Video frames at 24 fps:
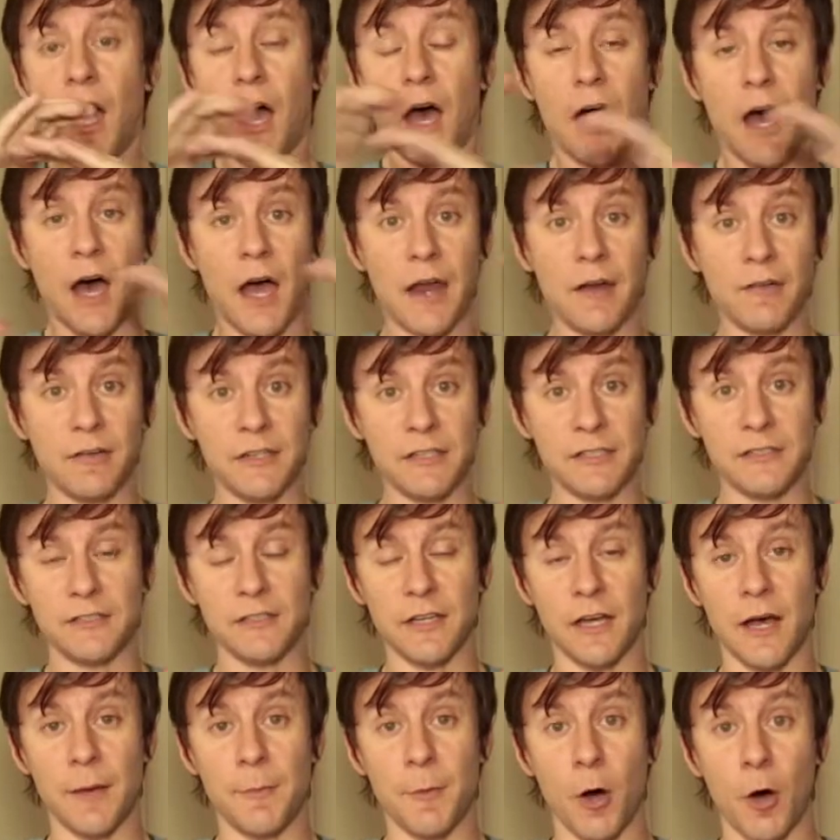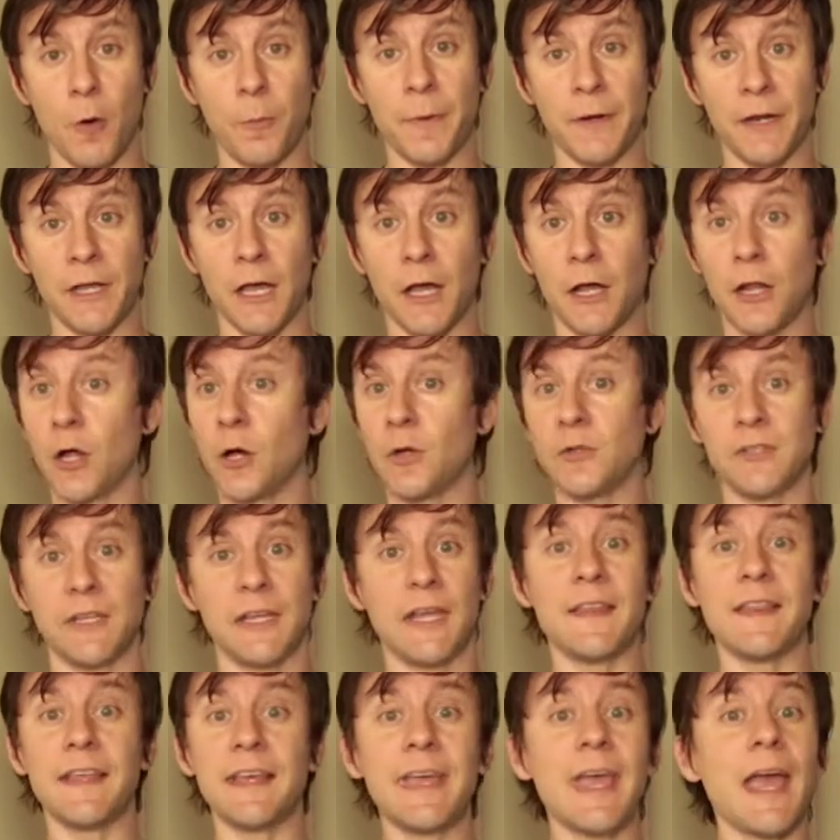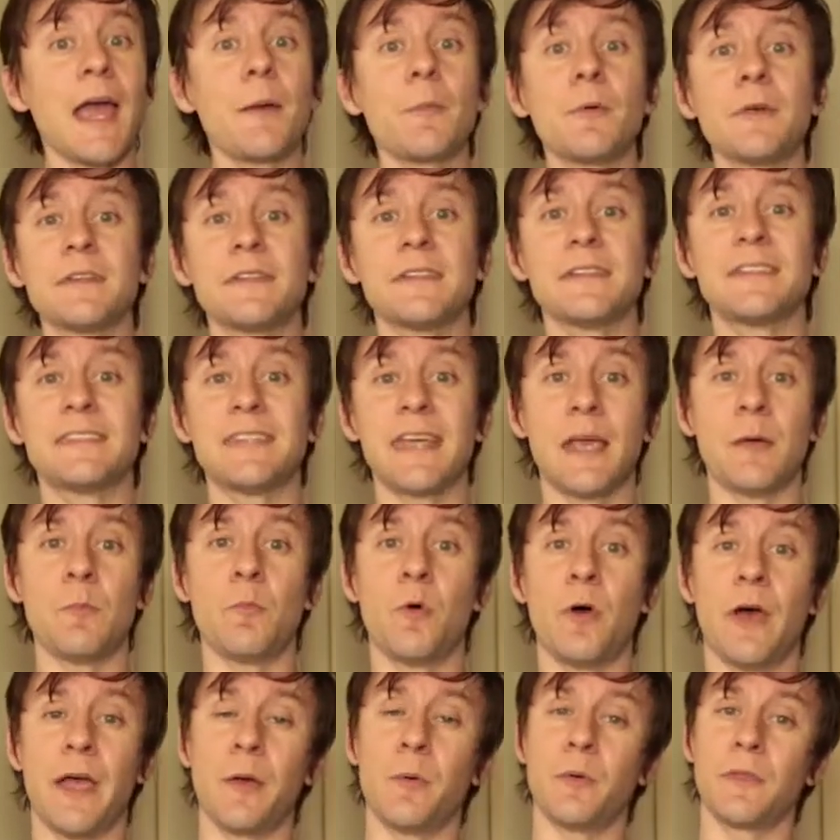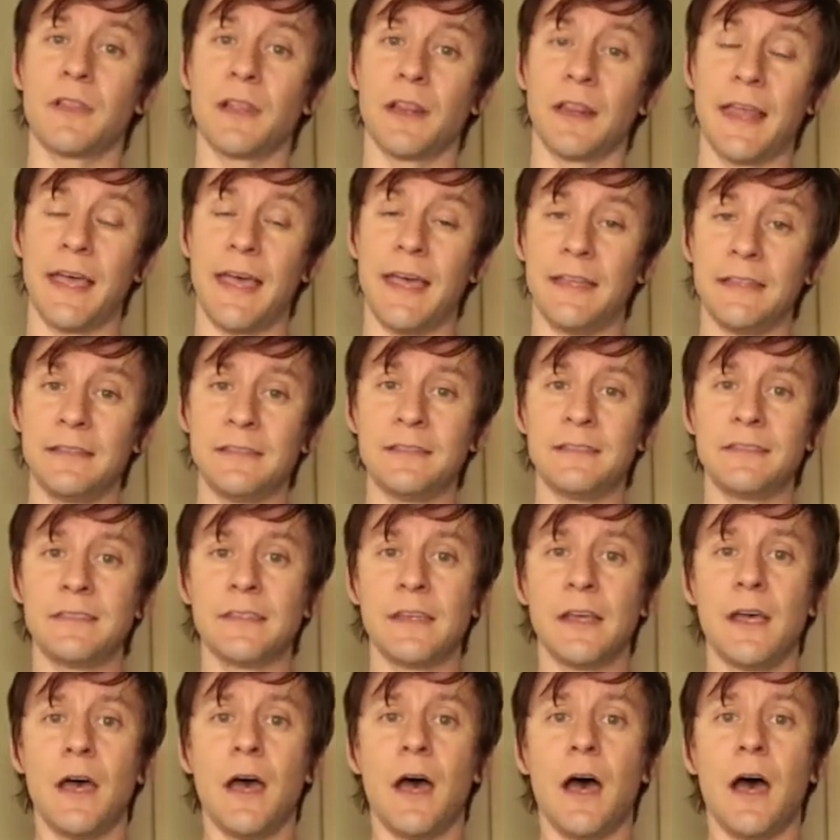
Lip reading: iris opening and closing. And the camera is the same way with the lens.